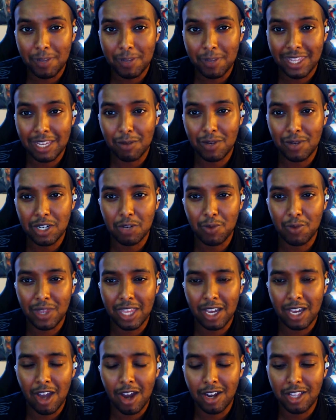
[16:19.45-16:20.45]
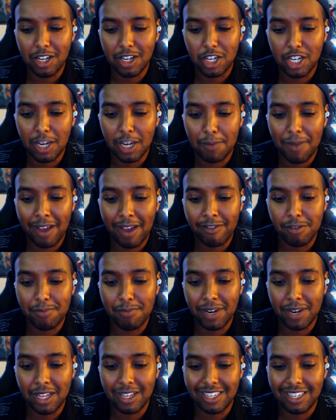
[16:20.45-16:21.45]
But then when they got on the ship,
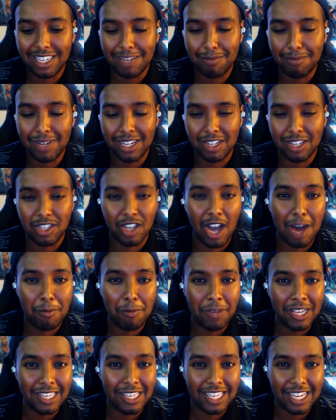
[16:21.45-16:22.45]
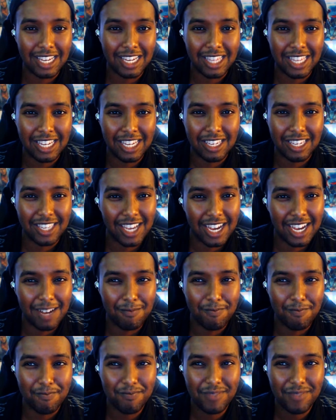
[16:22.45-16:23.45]
everybody seemed like zombies, like these
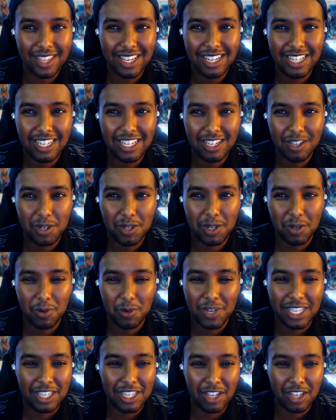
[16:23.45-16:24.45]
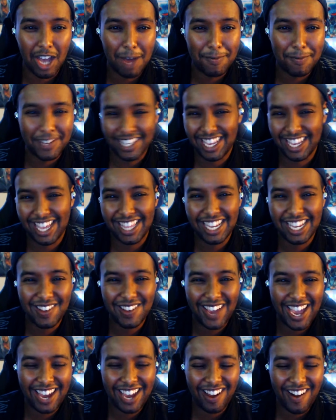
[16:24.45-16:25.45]
squid zombies. And then
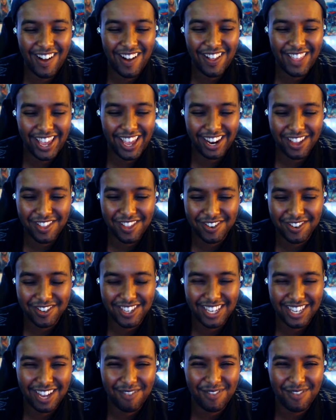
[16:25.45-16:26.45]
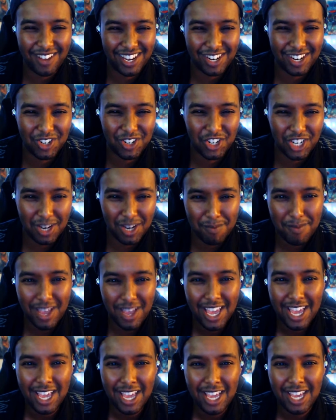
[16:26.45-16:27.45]
you had all that other stuff in her ship.
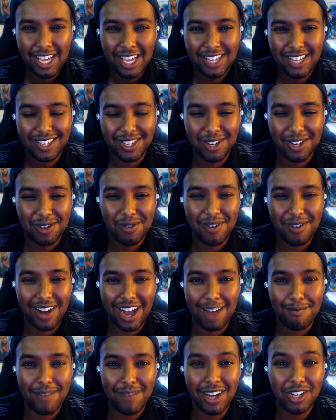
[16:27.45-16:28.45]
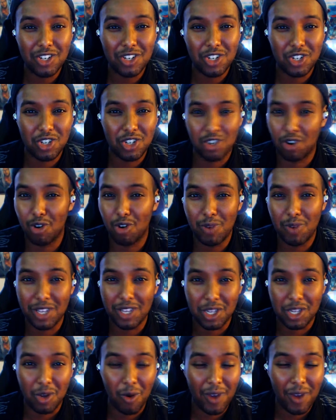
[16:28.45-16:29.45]
So I'm not sure
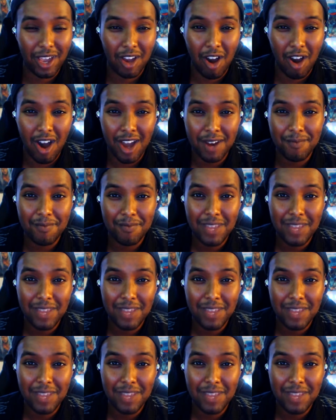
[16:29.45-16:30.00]
what's going on.